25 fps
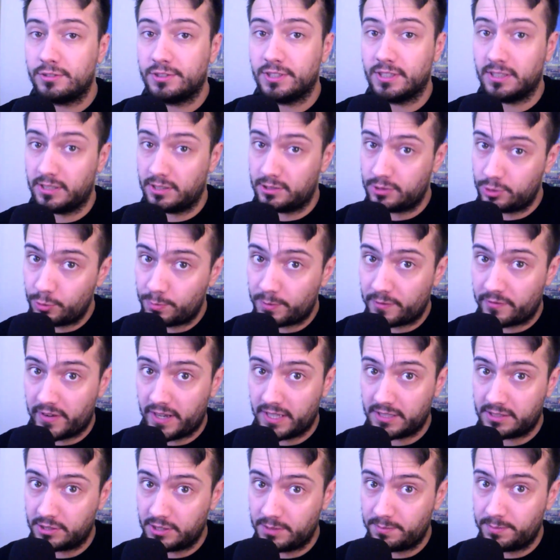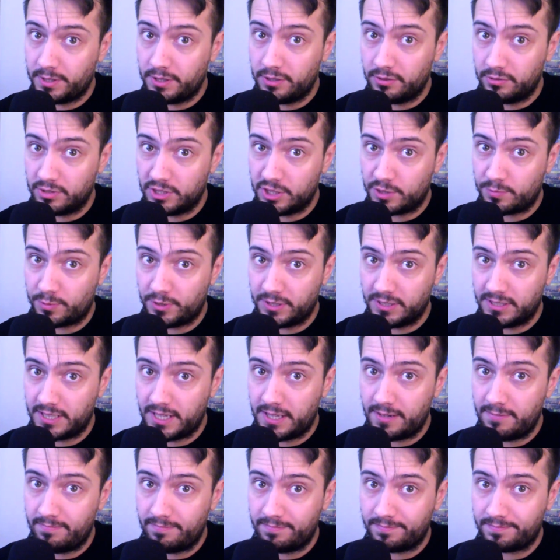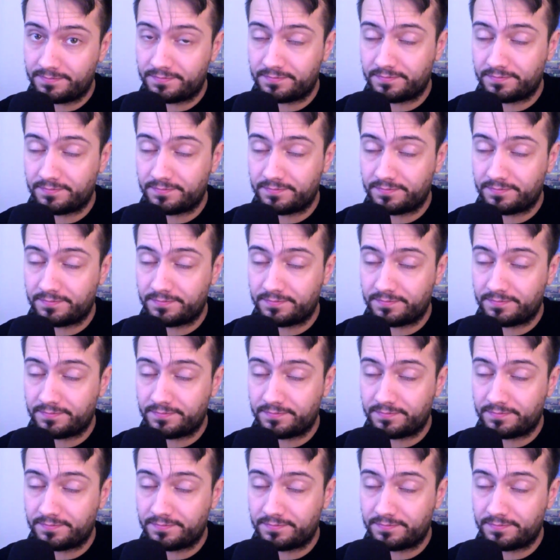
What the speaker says: using the super fast CPU usage preset.